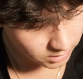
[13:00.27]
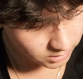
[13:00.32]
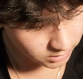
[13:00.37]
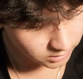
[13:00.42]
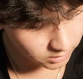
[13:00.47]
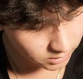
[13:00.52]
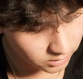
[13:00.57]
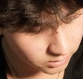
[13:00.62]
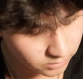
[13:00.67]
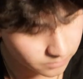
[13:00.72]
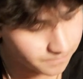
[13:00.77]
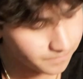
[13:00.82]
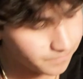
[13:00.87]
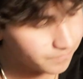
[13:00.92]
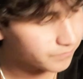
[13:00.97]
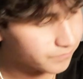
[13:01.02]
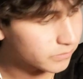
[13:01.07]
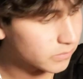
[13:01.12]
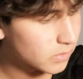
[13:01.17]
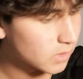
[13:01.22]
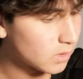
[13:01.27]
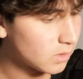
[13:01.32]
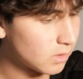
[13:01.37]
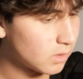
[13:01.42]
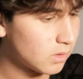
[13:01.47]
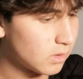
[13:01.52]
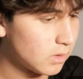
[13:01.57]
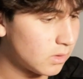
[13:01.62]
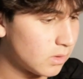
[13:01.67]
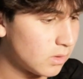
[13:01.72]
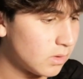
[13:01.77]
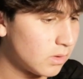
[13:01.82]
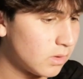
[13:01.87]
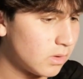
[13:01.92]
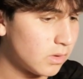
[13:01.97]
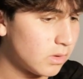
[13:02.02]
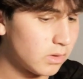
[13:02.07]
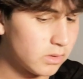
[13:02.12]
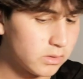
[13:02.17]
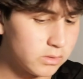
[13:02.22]
and, you know,
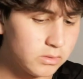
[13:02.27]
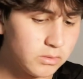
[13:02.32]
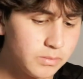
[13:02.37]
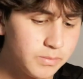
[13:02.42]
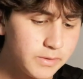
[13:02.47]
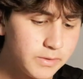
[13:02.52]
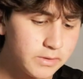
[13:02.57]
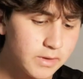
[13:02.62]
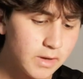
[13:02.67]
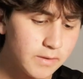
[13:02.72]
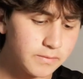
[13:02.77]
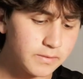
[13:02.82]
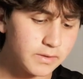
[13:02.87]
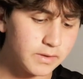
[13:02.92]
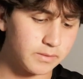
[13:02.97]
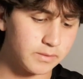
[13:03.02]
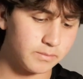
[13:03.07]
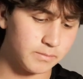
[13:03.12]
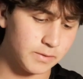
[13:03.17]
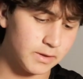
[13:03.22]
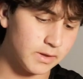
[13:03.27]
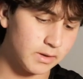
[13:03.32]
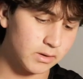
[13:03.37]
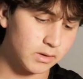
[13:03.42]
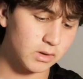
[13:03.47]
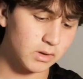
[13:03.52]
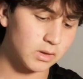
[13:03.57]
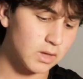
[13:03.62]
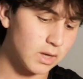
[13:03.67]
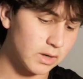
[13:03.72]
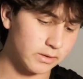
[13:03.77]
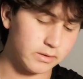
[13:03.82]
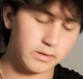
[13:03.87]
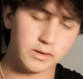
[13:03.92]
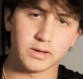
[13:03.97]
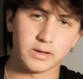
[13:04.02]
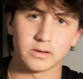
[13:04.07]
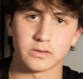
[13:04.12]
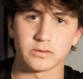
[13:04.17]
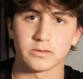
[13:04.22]
you'll definitely be hearing a lot of
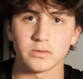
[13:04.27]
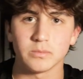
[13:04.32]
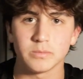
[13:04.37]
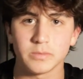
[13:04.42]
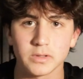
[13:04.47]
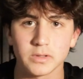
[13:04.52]
things.